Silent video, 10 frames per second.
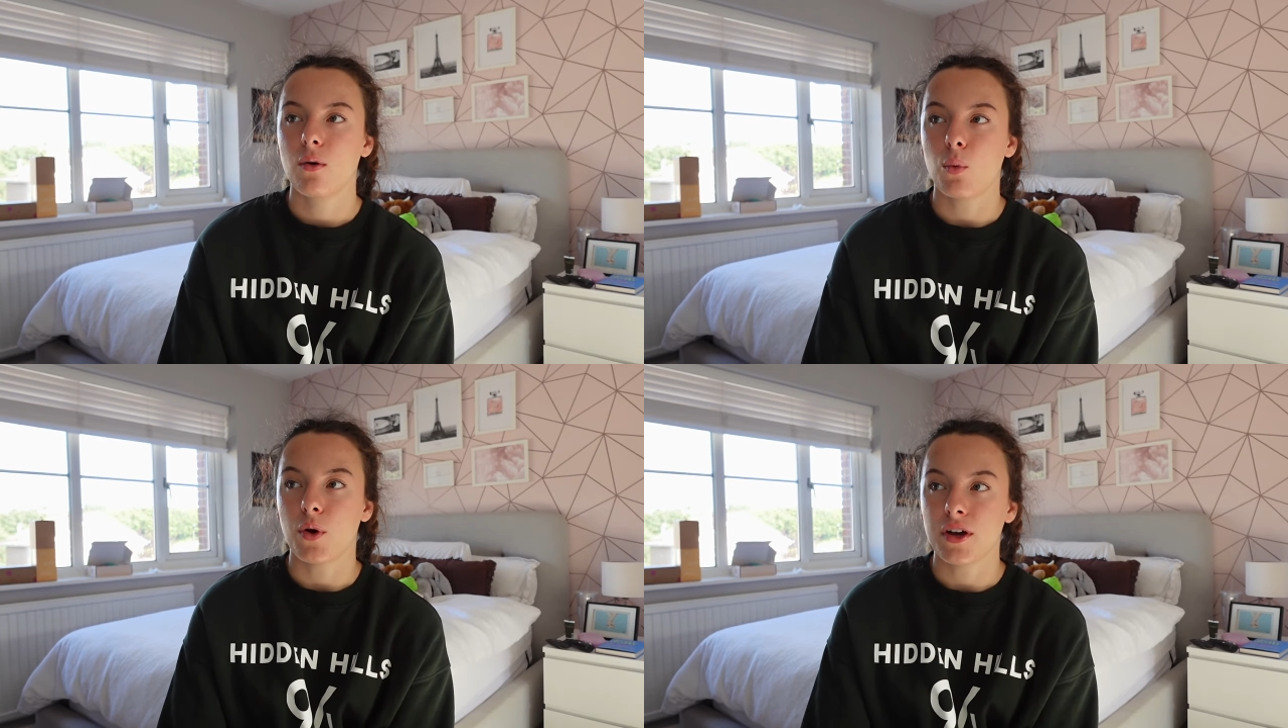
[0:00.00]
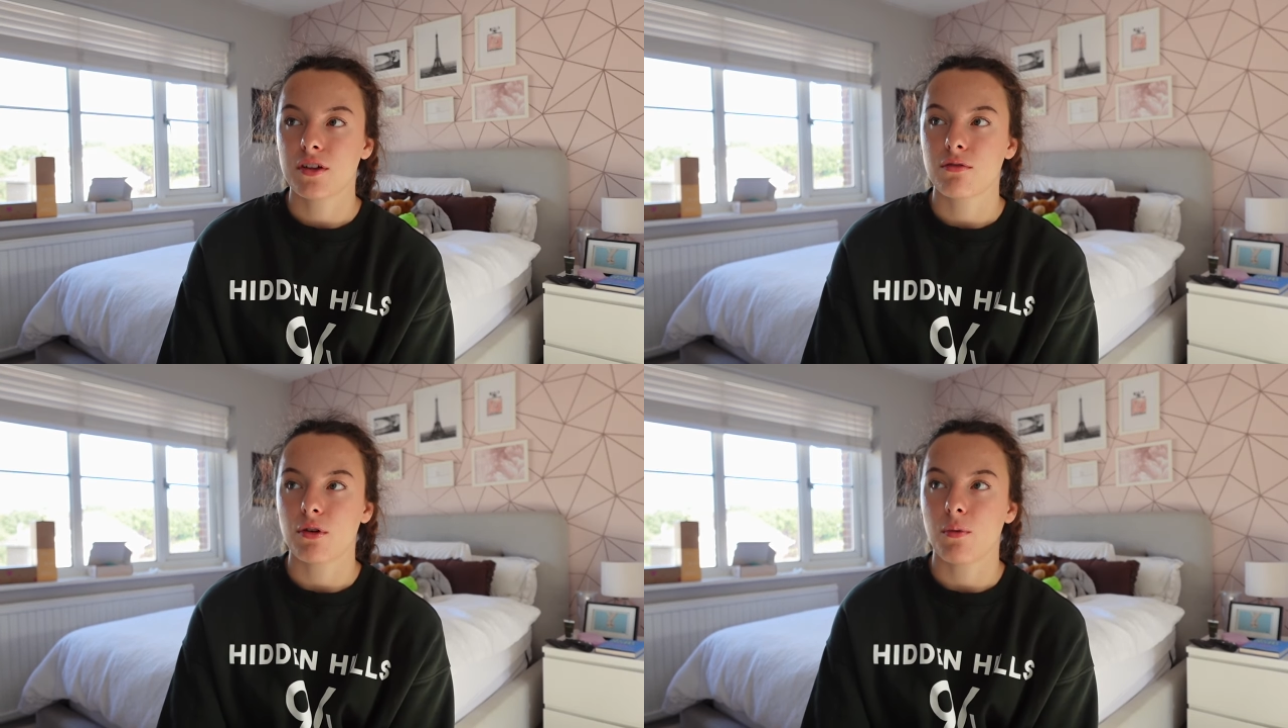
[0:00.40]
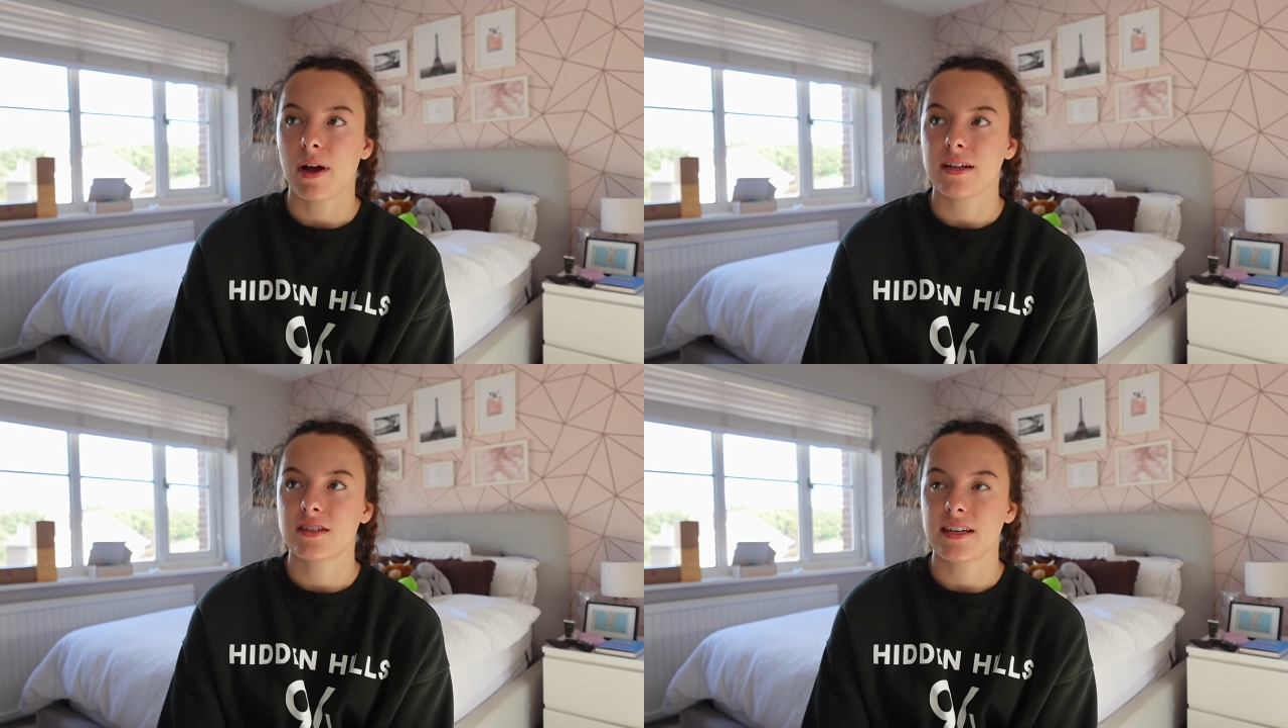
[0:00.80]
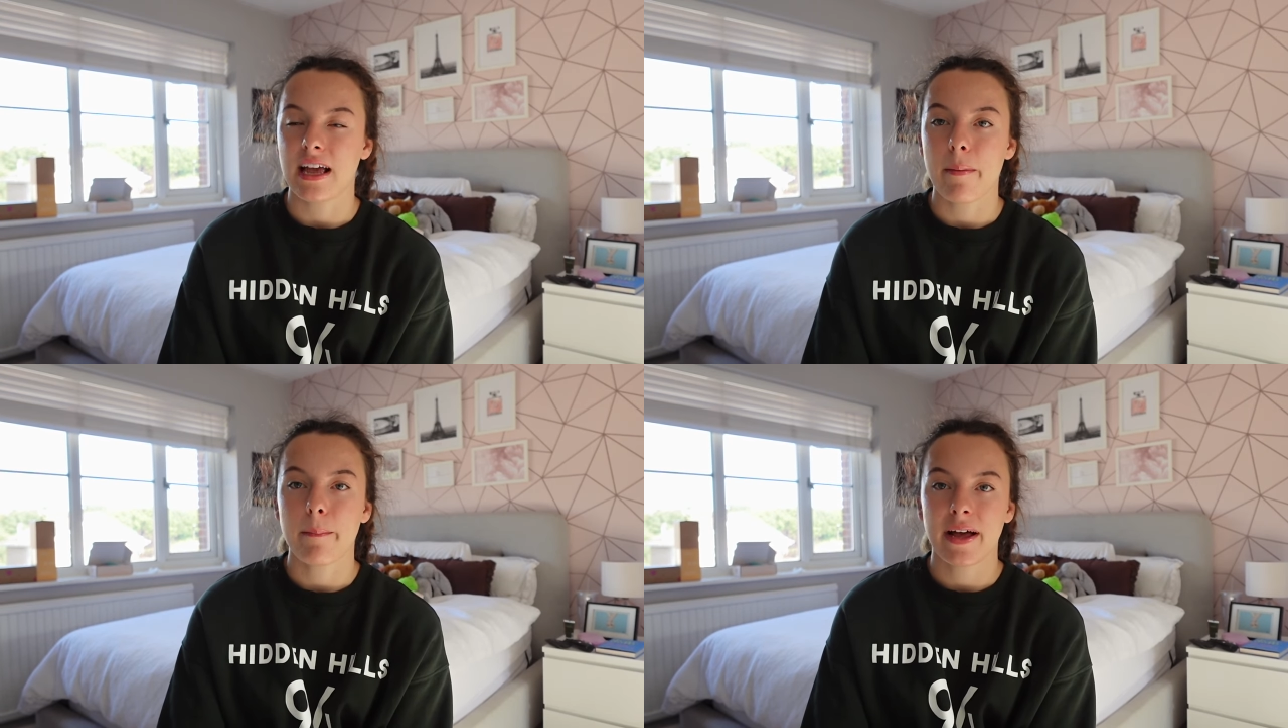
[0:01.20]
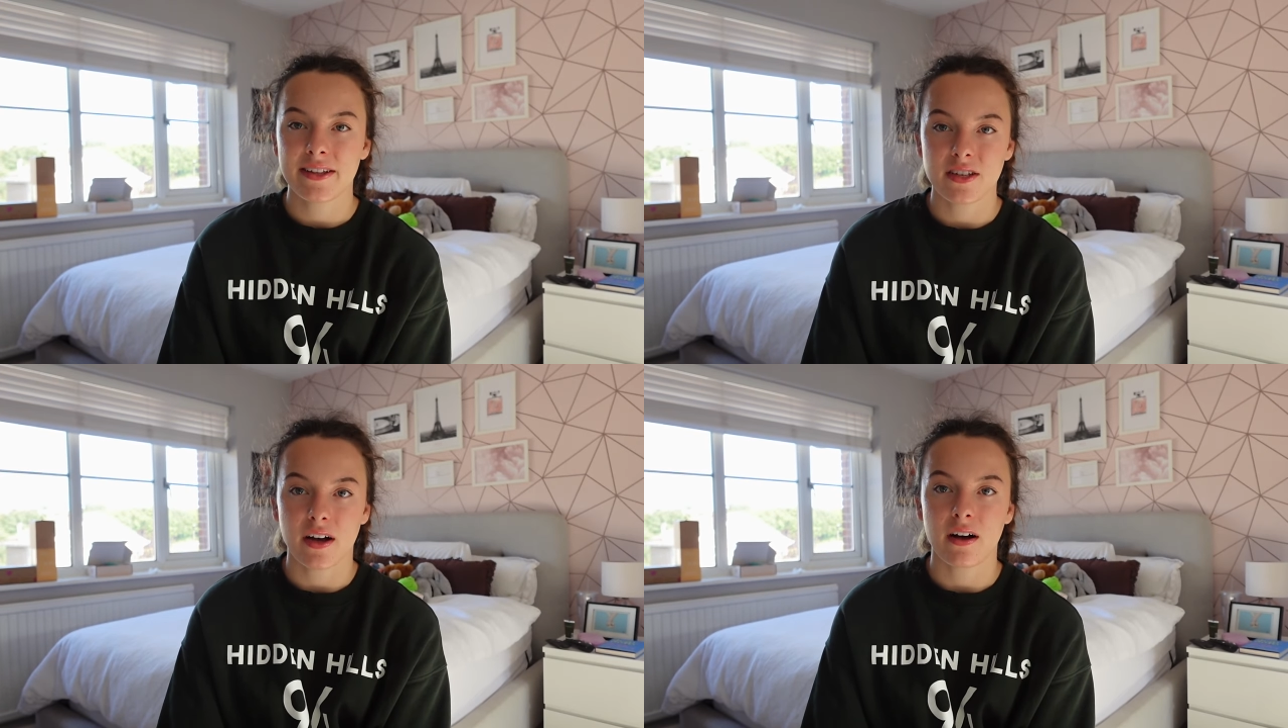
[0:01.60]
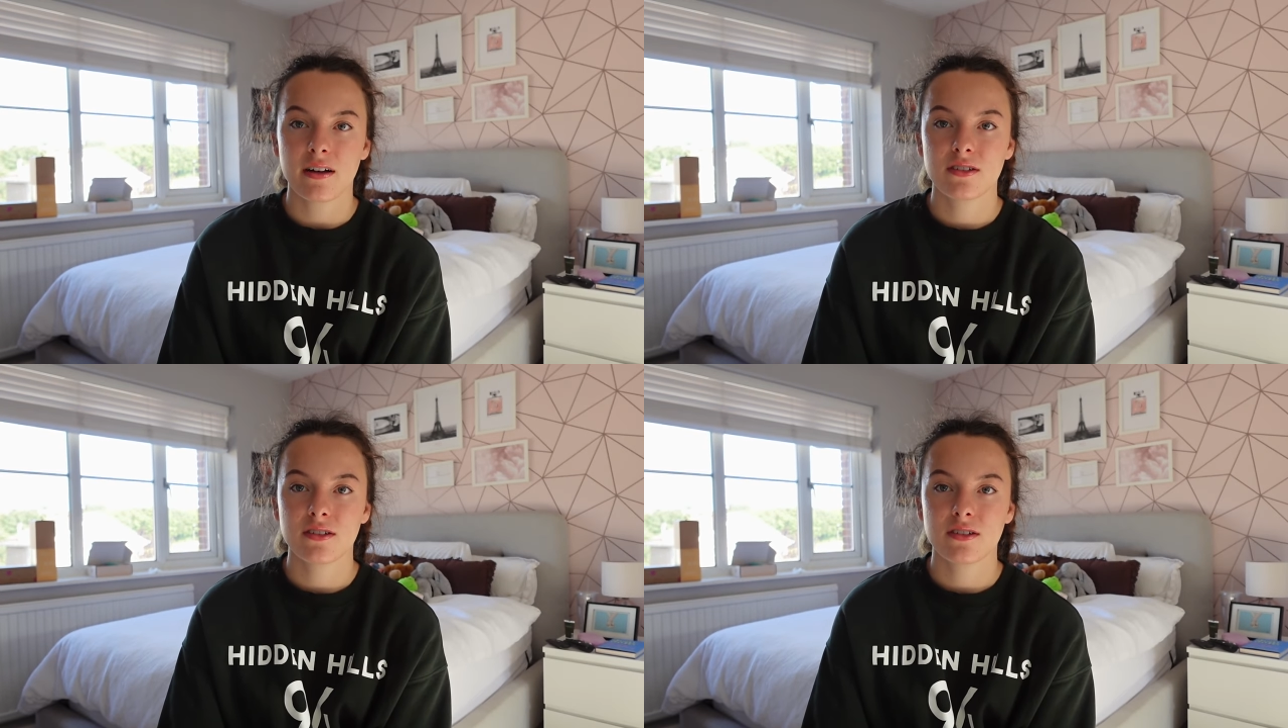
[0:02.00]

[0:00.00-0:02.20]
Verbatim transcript: work through a way to get better